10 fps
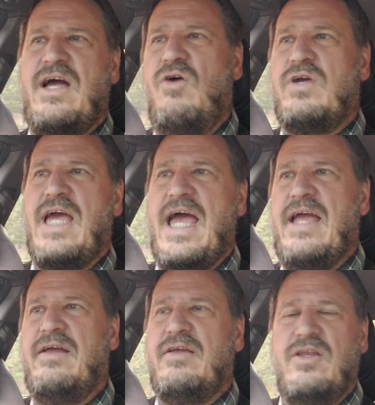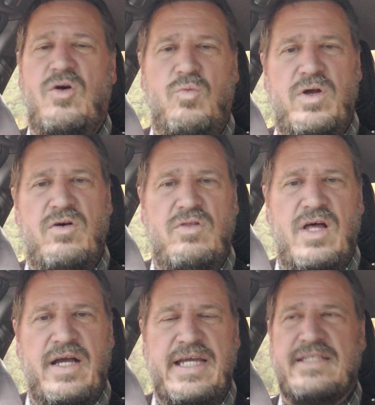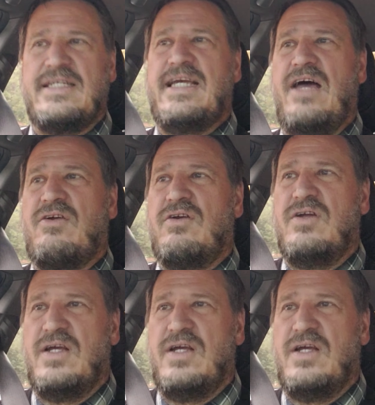okay, you know, we'll uh, get together.